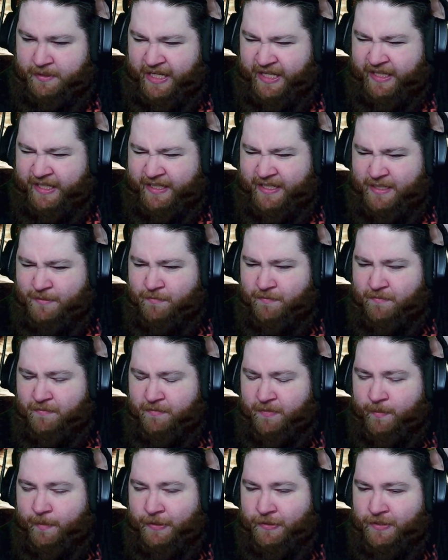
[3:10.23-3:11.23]
think that's
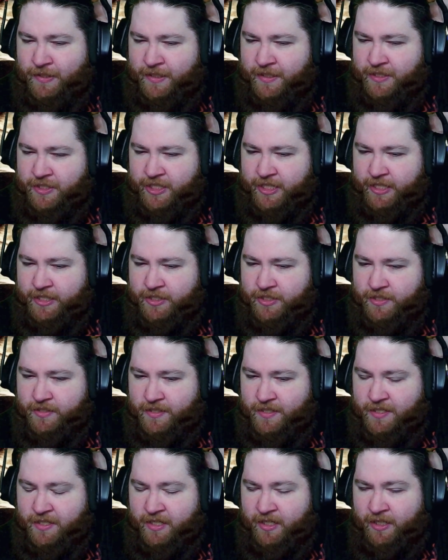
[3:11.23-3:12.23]
most of the
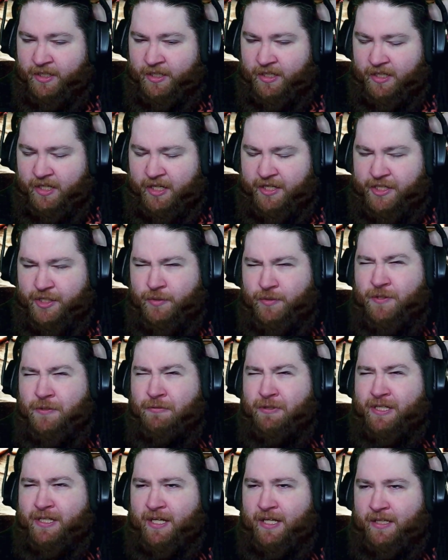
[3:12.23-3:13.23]
changes. You do
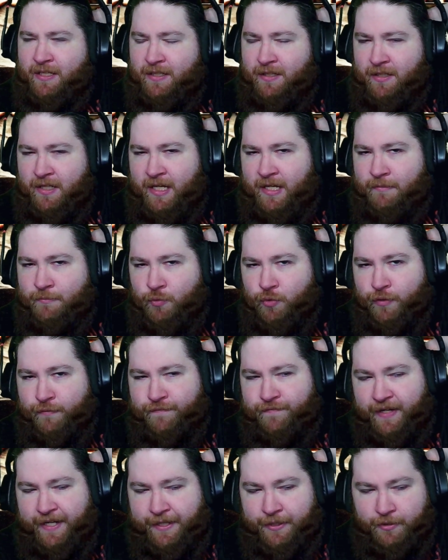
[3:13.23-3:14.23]
get a lot more
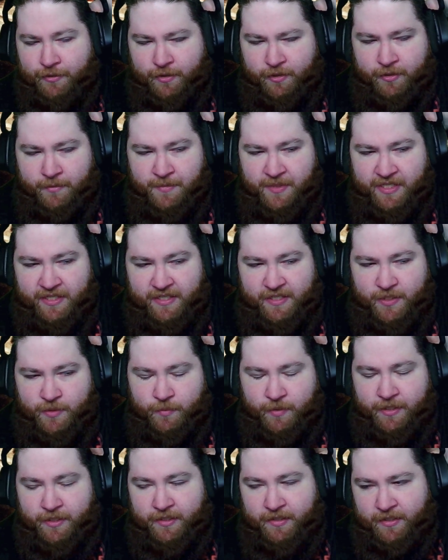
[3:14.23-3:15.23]
firearms in this
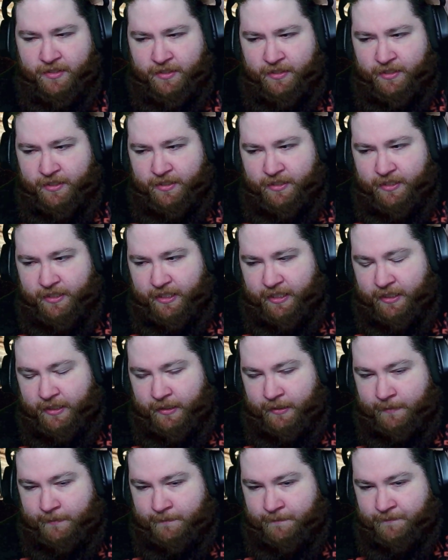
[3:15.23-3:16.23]
one.
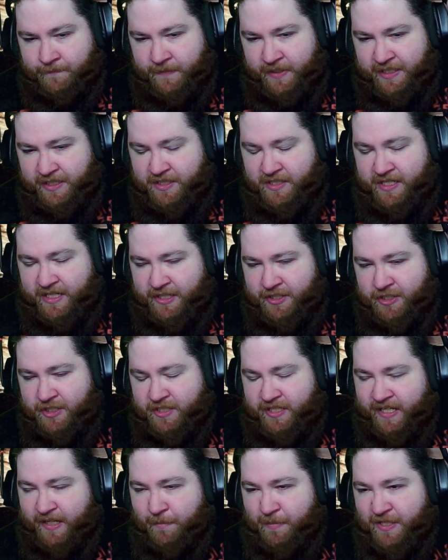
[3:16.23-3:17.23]
It's not
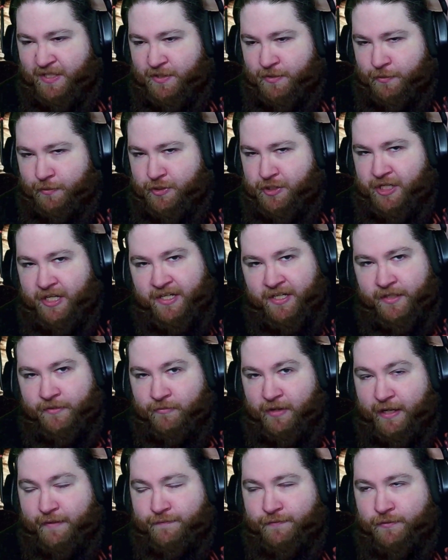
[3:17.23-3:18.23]
just like pistol, shotgun,
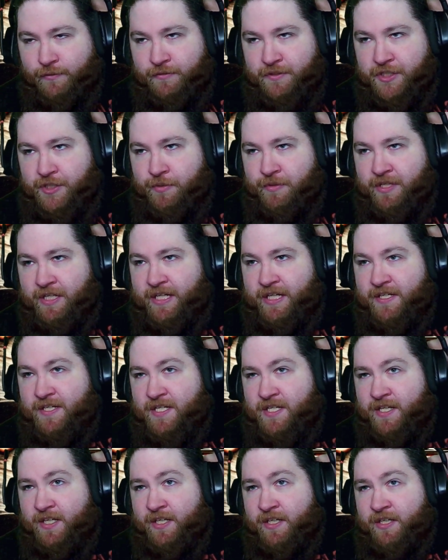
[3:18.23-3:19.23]
rifle. You get